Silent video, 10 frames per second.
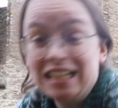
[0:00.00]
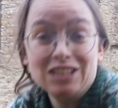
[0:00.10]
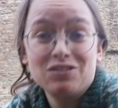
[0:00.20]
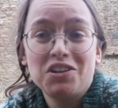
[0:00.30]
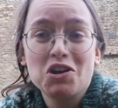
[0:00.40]

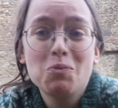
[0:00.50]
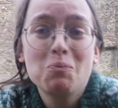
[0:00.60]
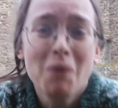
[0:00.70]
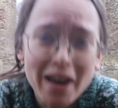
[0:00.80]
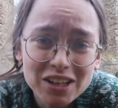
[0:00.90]
this video
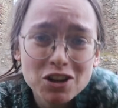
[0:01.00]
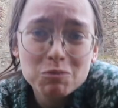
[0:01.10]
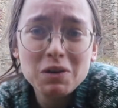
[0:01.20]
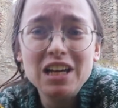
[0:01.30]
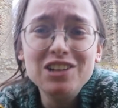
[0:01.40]
might
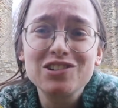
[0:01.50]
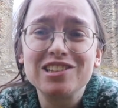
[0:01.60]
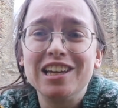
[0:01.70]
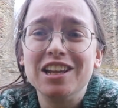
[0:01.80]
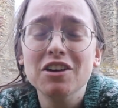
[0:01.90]
not be
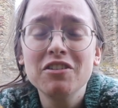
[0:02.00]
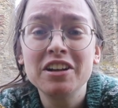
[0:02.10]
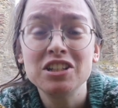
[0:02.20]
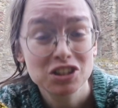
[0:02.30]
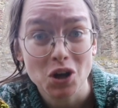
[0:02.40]
interesting
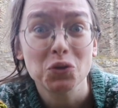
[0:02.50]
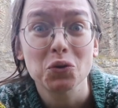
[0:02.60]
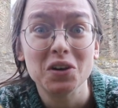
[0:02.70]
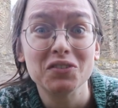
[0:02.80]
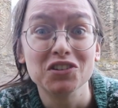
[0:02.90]
enough, just go
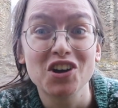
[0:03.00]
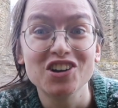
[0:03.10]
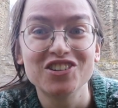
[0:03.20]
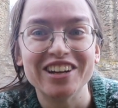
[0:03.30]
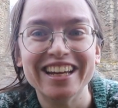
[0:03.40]
to a different
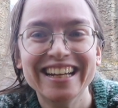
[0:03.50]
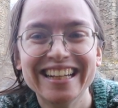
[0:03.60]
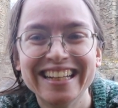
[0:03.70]
country.